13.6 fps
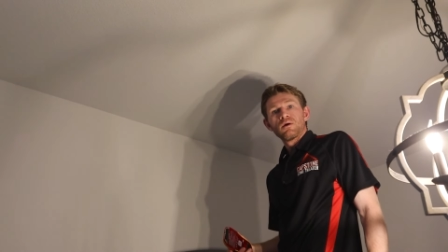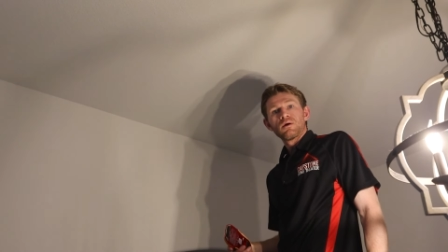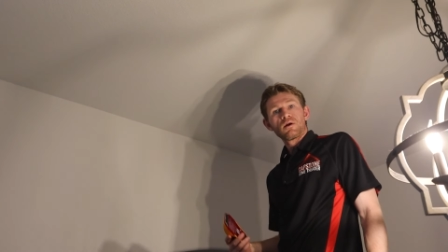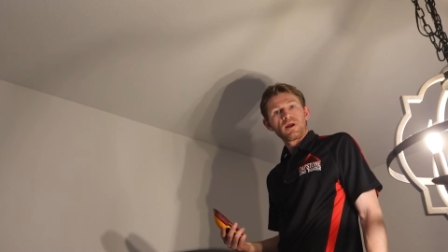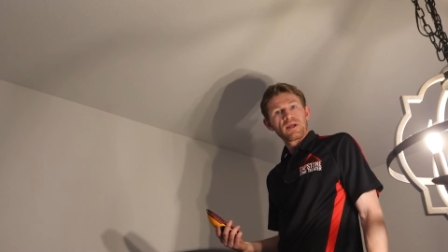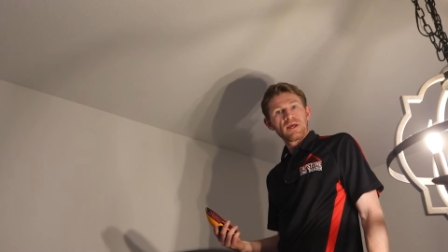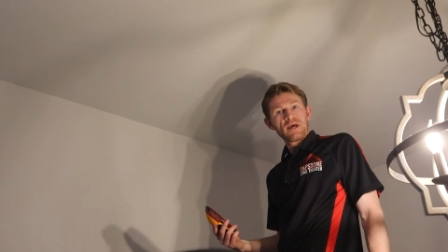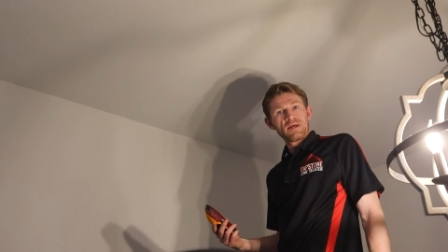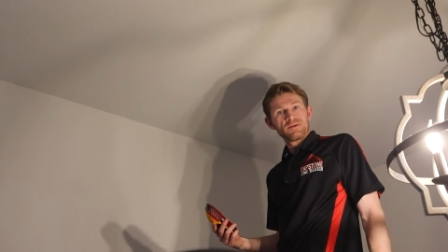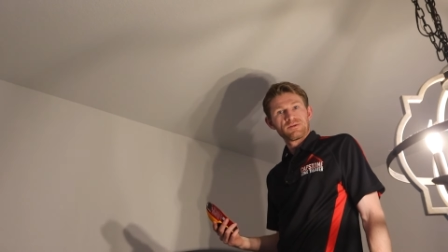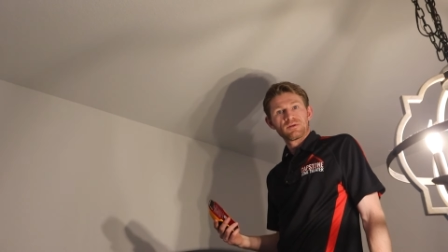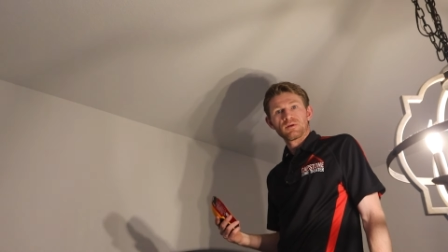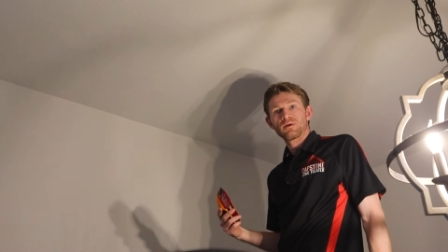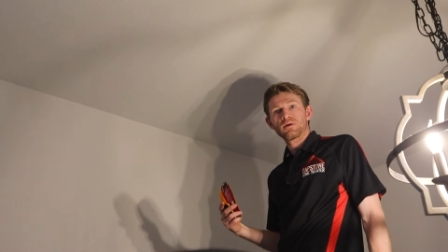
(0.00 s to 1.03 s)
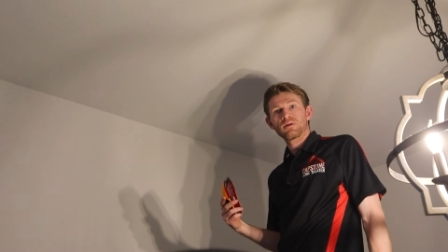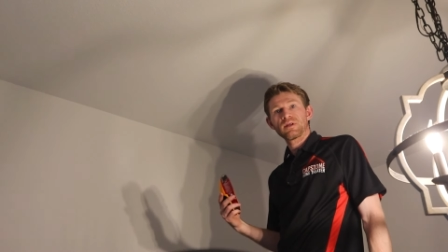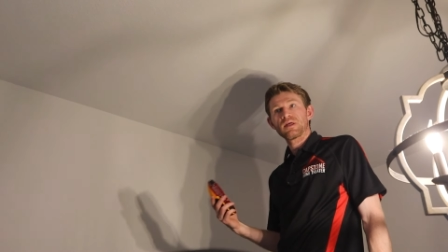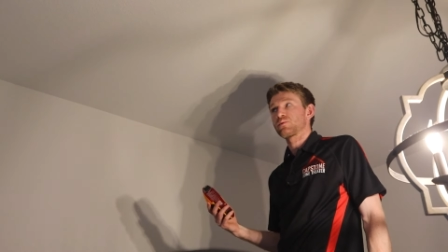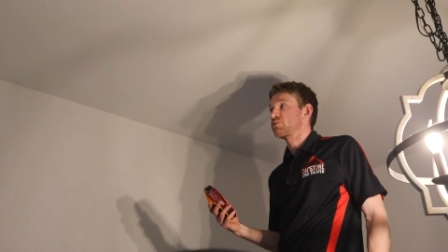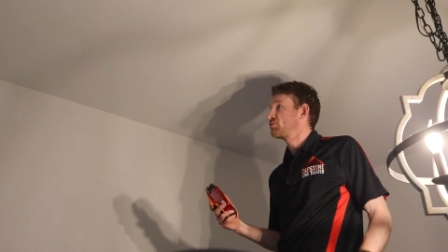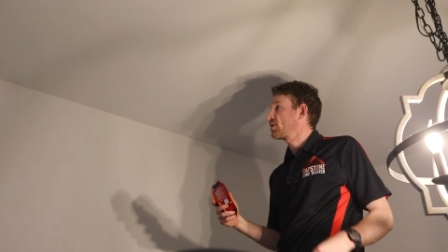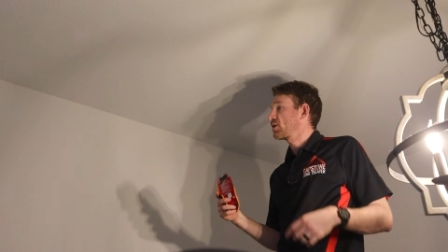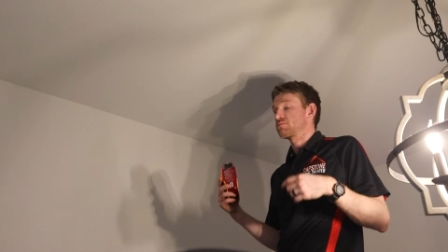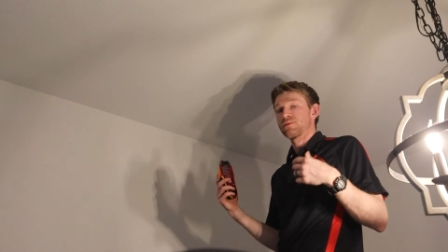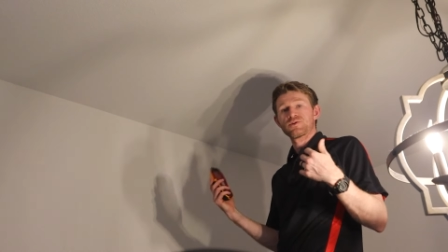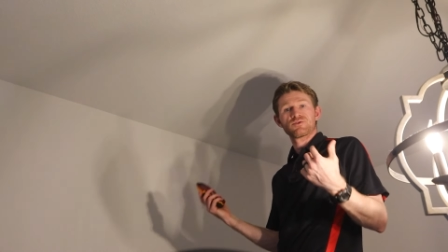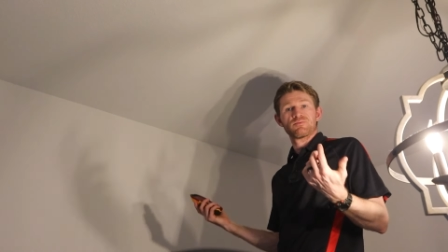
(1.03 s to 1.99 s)
All right guys, now that we've
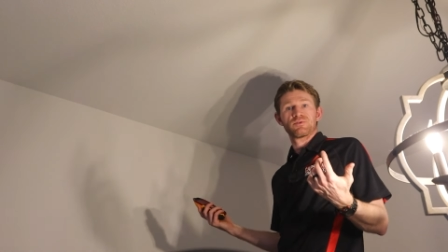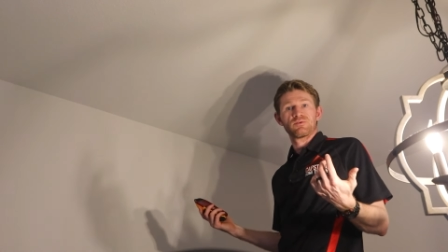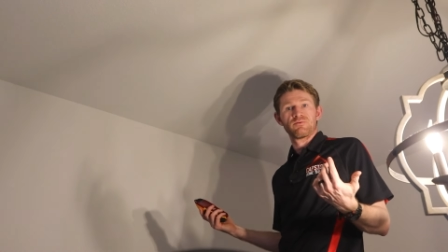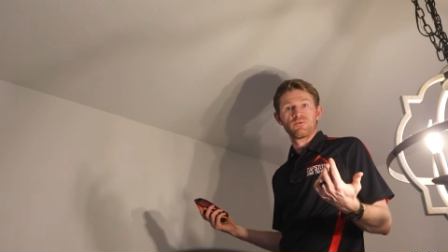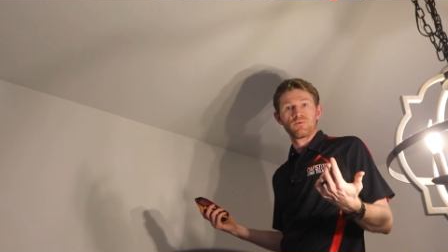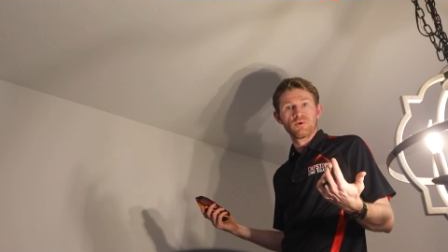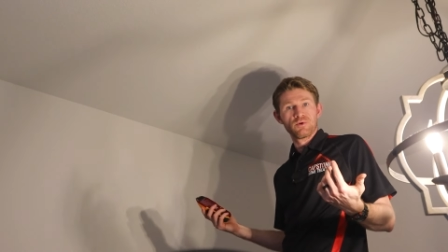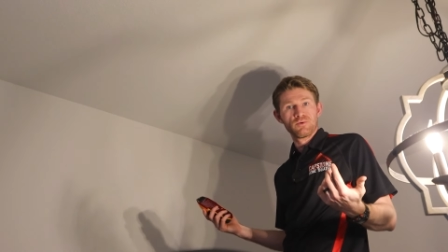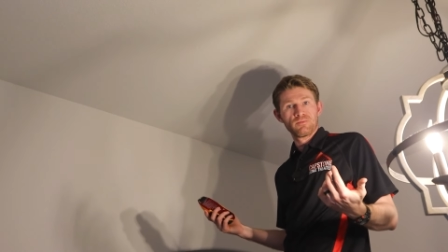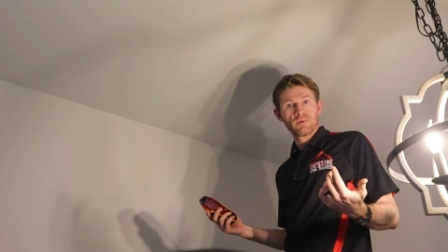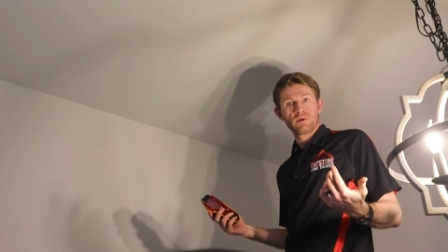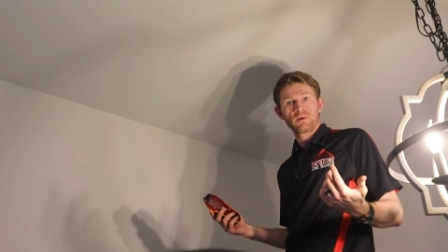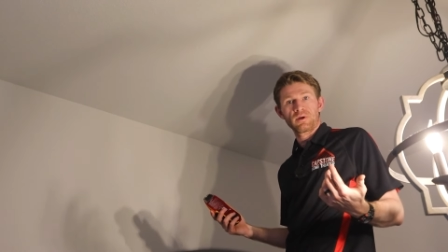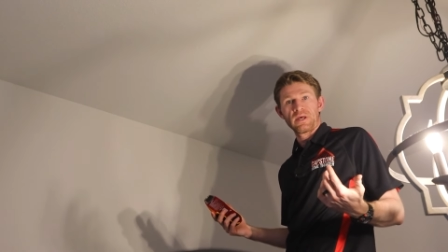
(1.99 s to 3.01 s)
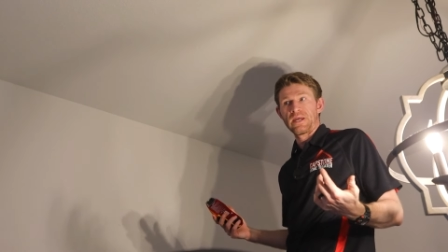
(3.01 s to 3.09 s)
taken measurements of the room